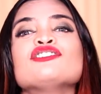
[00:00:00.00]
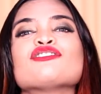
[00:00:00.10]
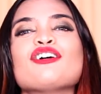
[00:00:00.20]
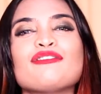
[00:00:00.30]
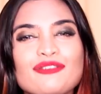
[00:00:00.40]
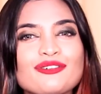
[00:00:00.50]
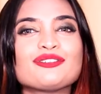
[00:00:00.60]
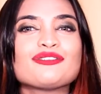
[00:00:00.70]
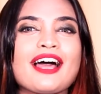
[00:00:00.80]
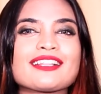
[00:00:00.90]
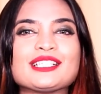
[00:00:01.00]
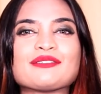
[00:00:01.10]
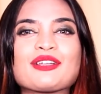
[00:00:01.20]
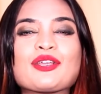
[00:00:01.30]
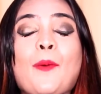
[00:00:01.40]
So if you do like
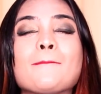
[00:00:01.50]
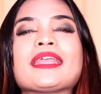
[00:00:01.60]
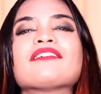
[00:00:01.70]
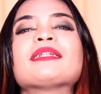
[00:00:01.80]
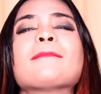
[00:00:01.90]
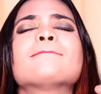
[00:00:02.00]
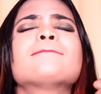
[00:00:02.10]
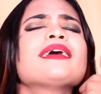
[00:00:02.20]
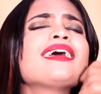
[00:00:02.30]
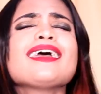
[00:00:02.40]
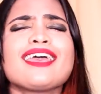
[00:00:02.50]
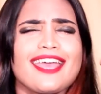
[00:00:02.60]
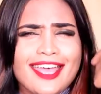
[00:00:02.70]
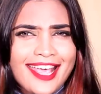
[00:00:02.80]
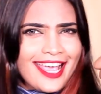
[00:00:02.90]
this video, give it a
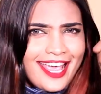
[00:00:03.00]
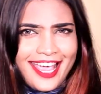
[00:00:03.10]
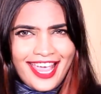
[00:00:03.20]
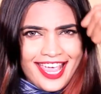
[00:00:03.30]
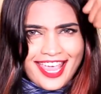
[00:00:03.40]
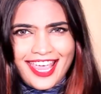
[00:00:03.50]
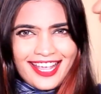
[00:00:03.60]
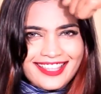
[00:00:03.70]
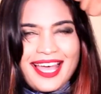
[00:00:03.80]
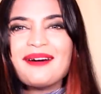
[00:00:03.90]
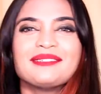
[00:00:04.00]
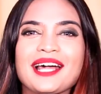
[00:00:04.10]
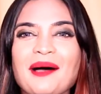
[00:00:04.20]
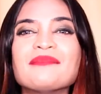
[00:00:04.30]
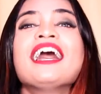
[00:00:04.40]
big thumbs
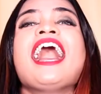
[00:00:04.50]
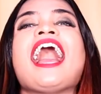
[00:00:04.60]
up